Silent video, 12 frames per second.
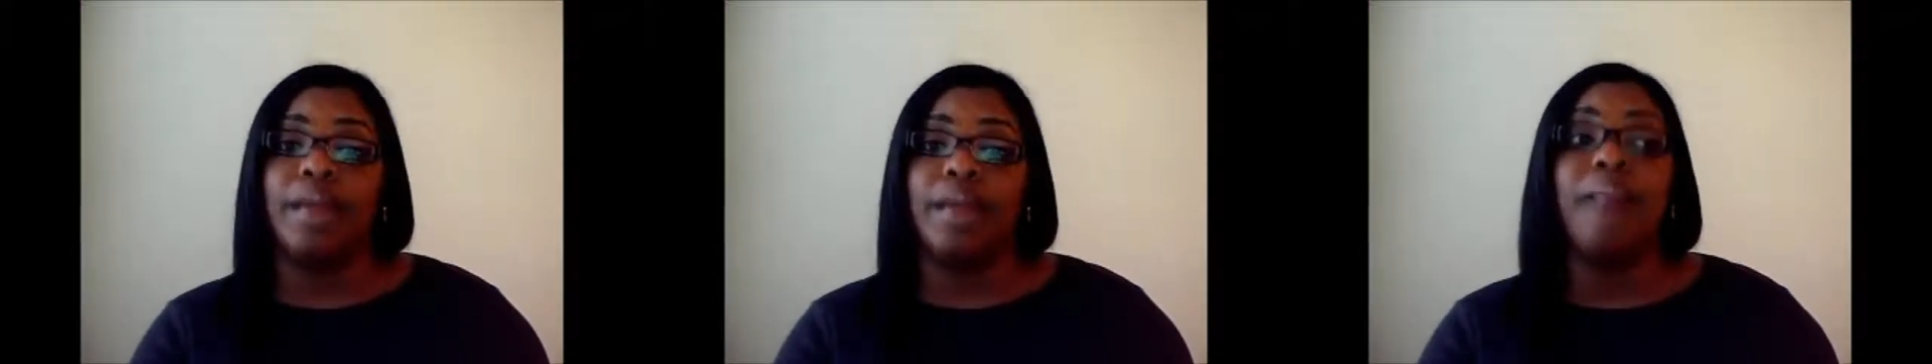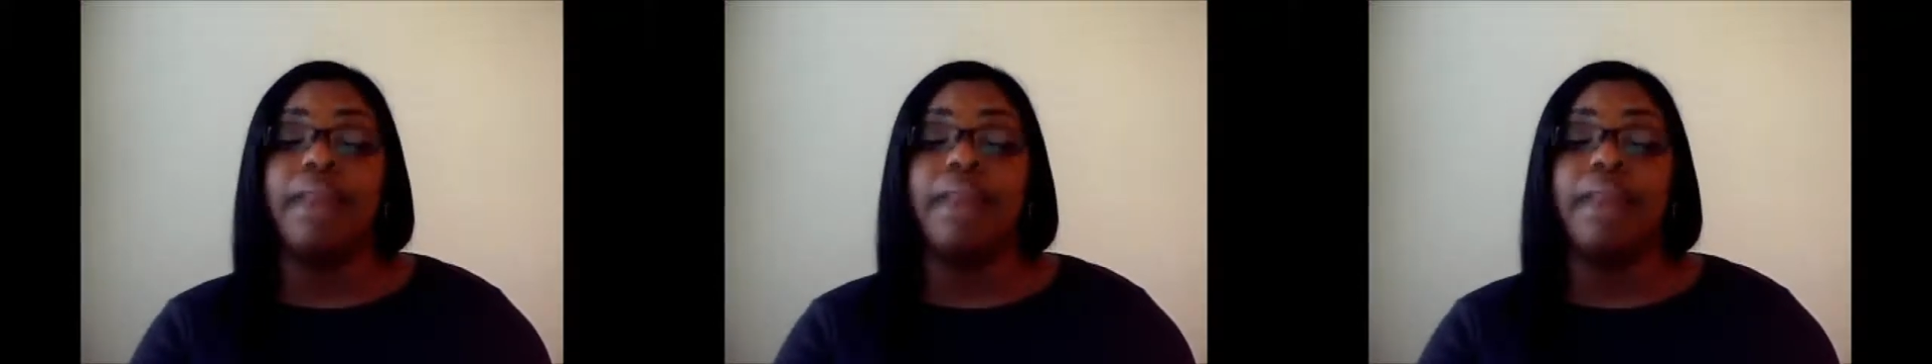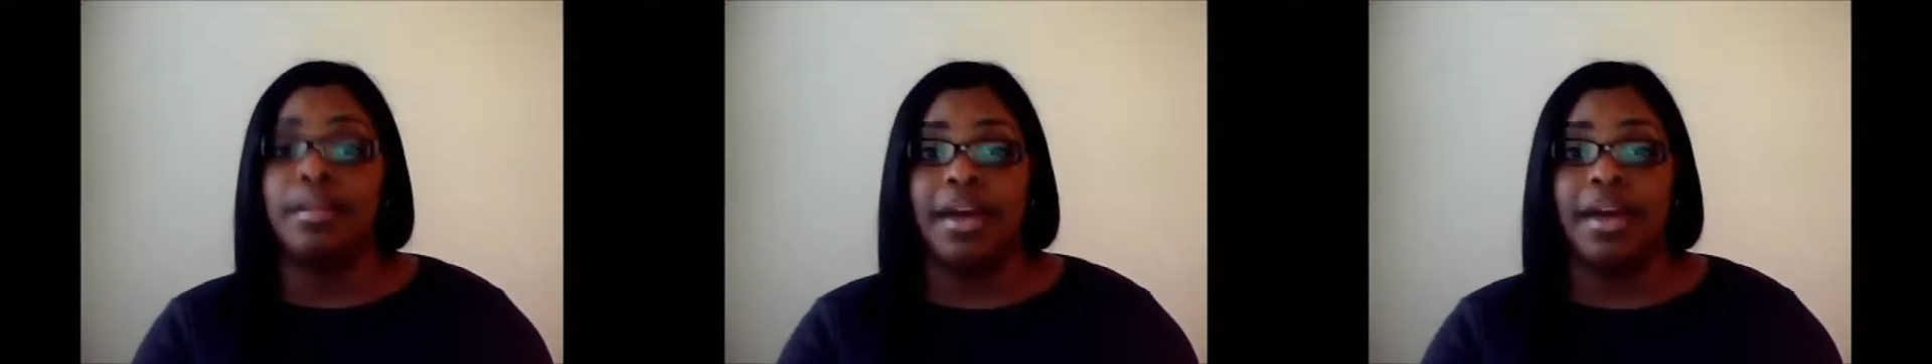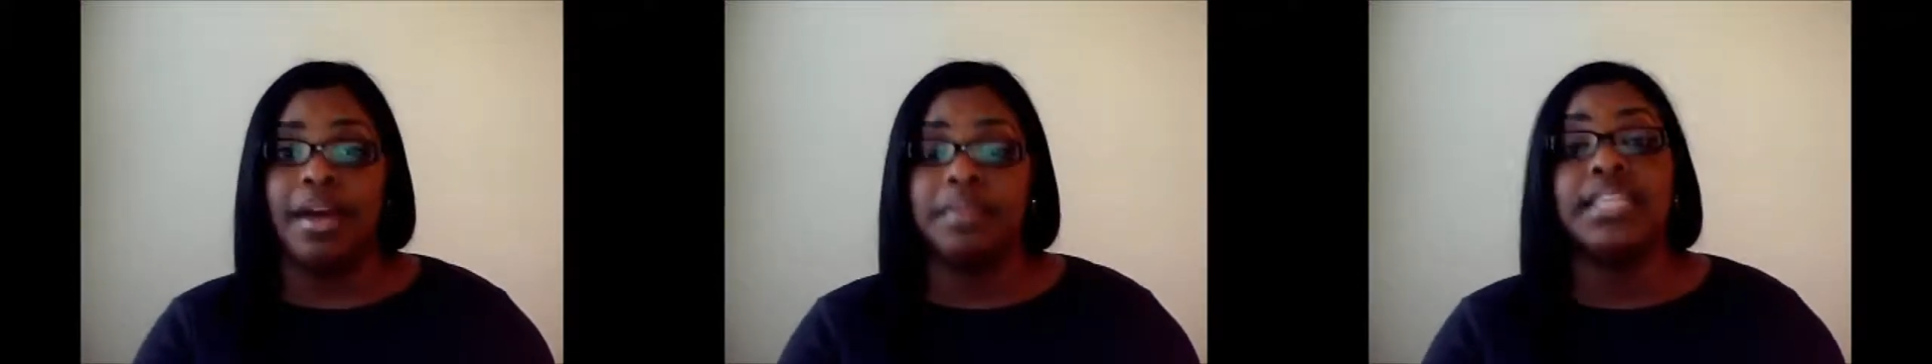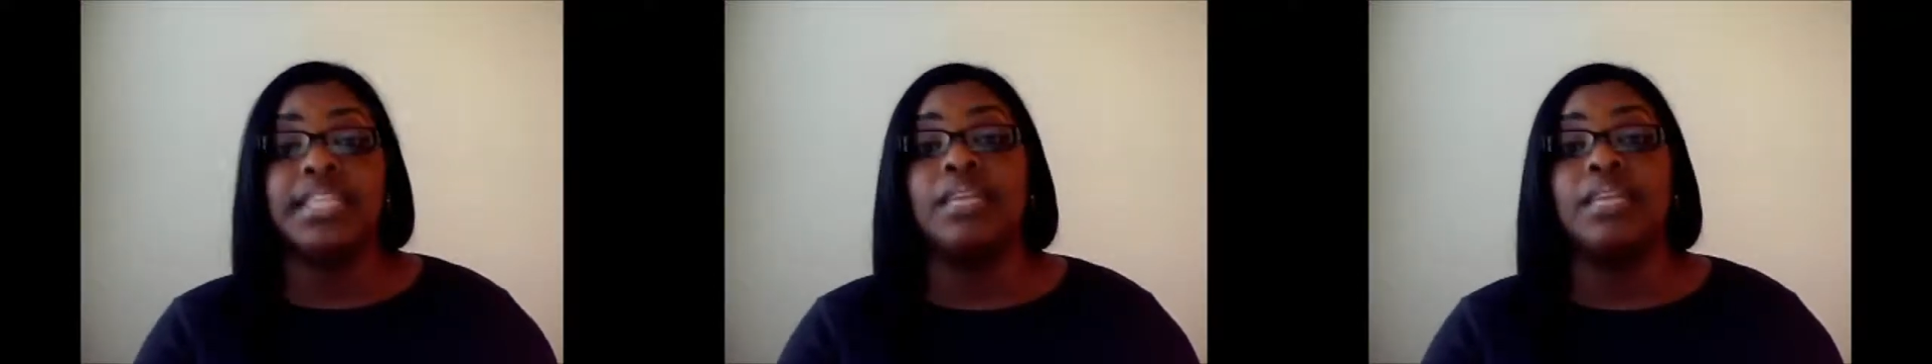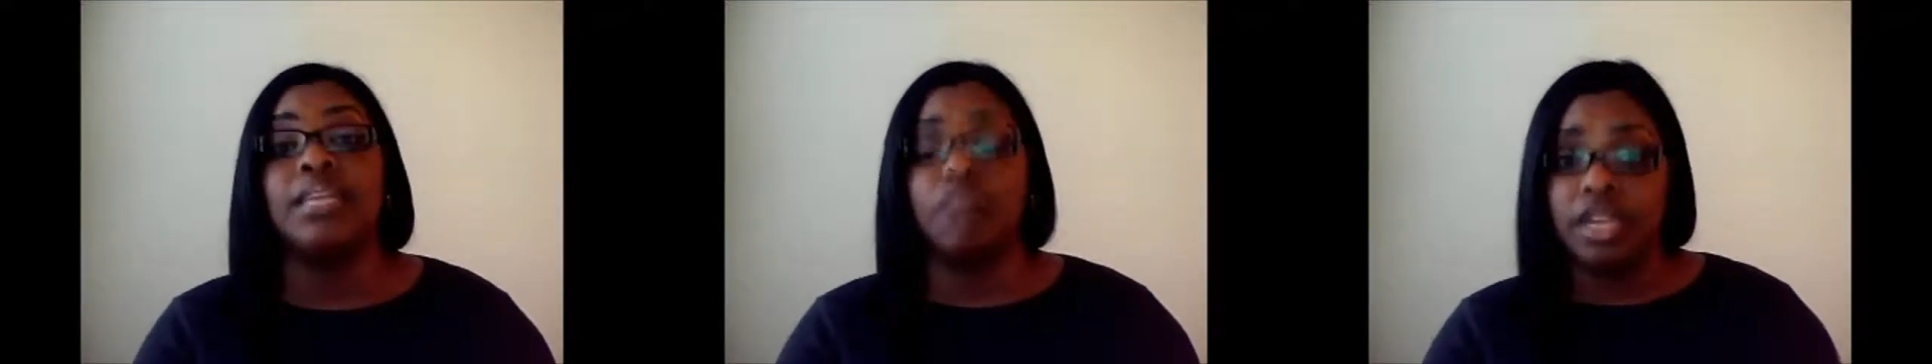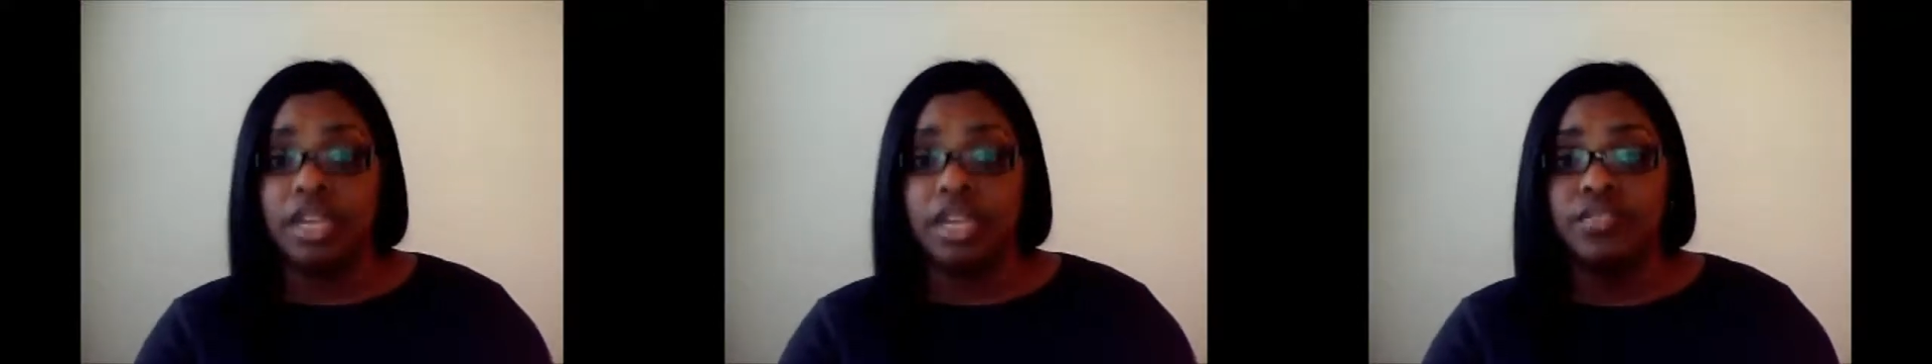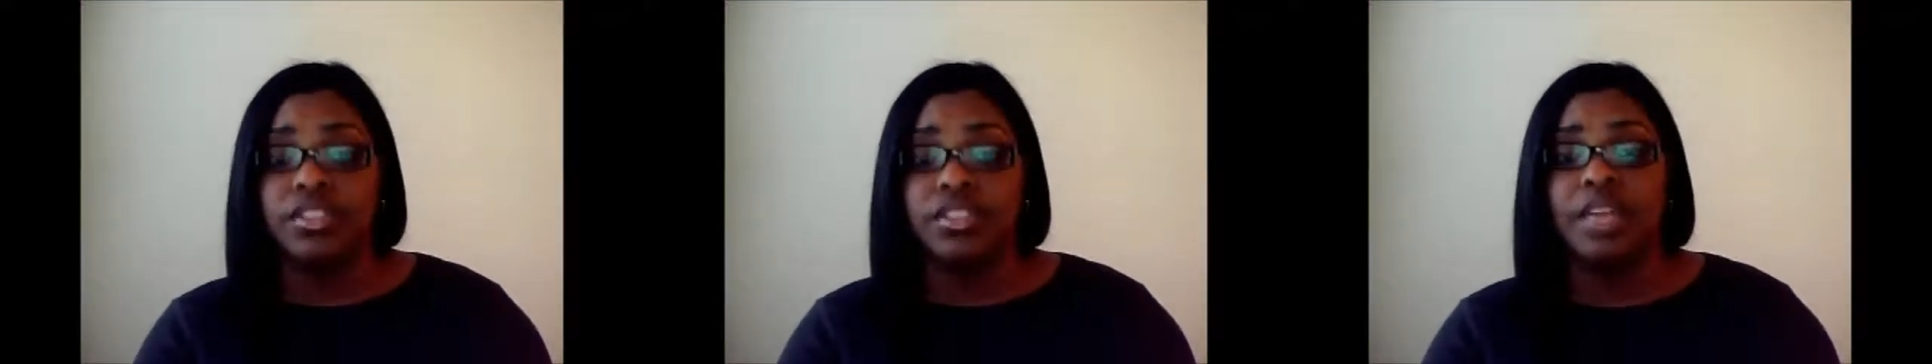I prayed about it because I'm working
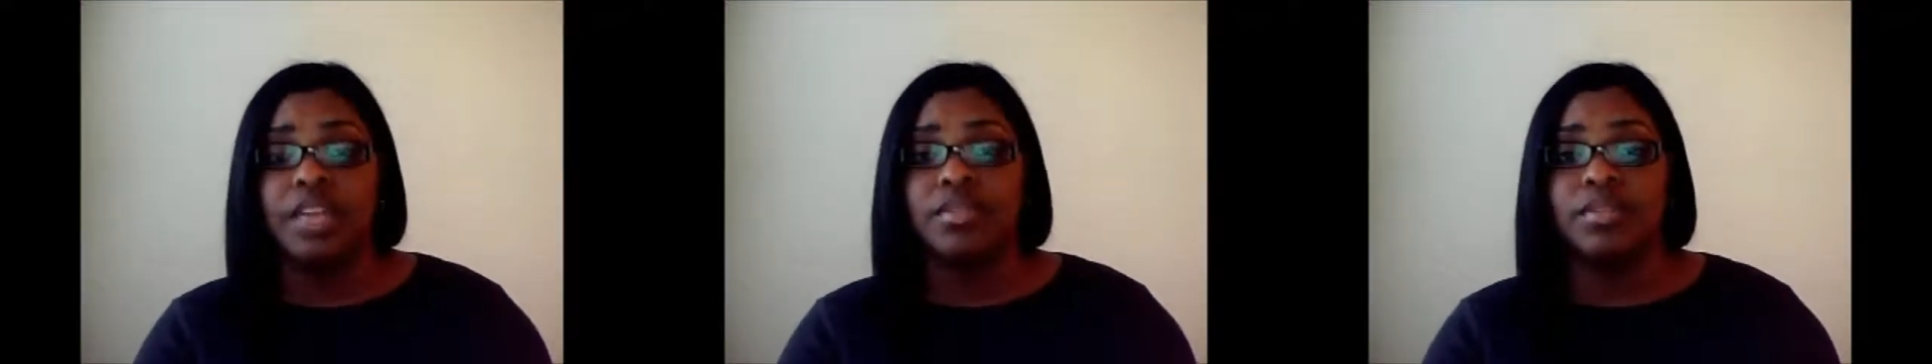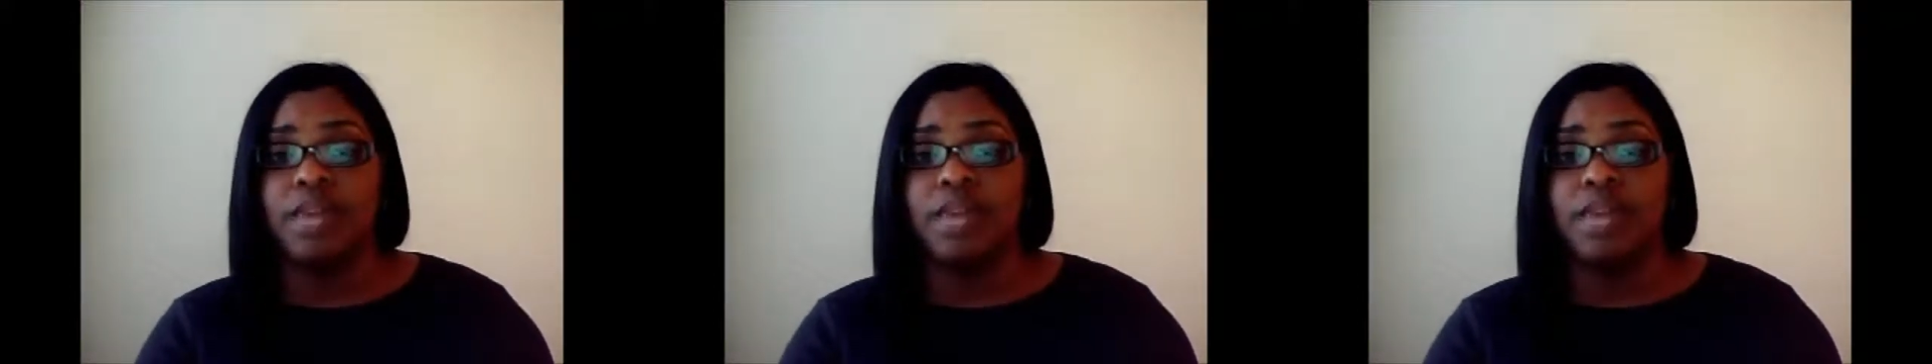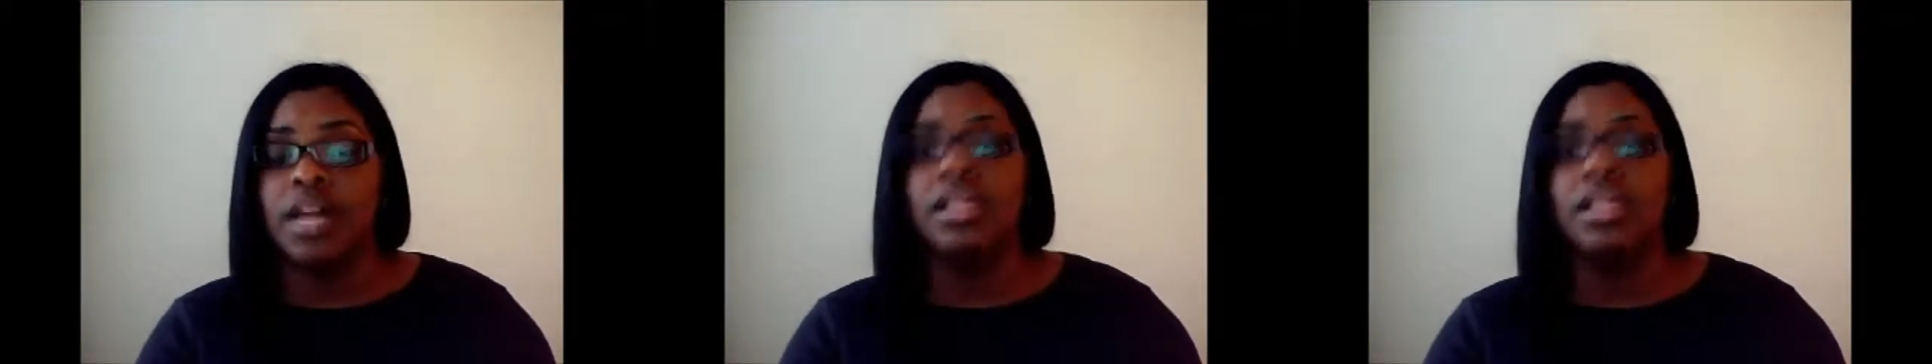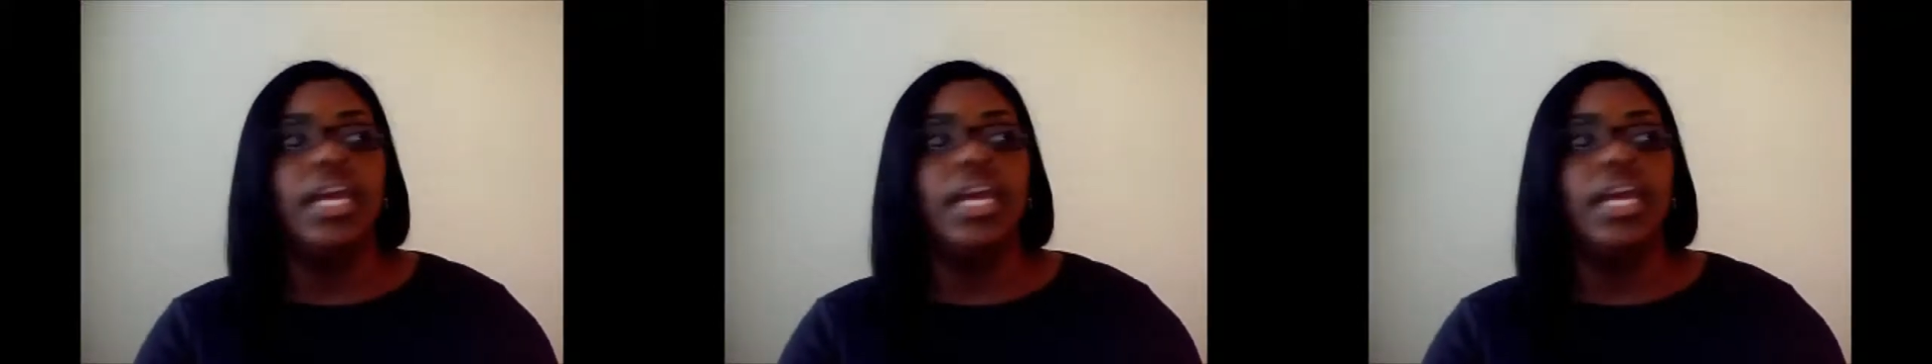full time as well.